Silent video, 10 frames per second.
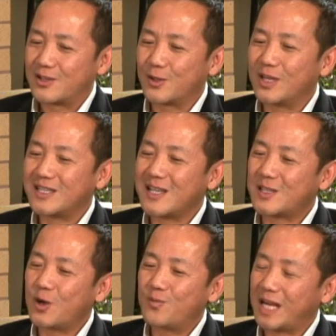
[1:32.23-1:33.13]
So
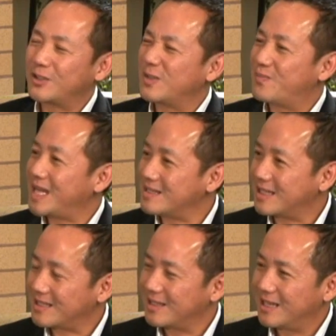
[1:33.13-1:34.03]
let's go back to the
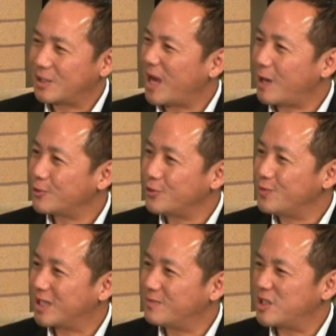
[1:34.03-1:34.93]
basic. So how do you
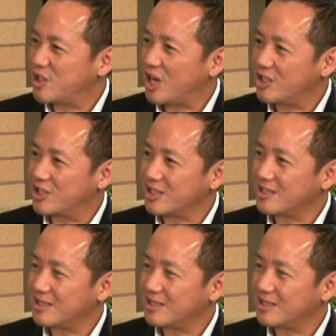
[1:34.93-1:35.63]
become a judge?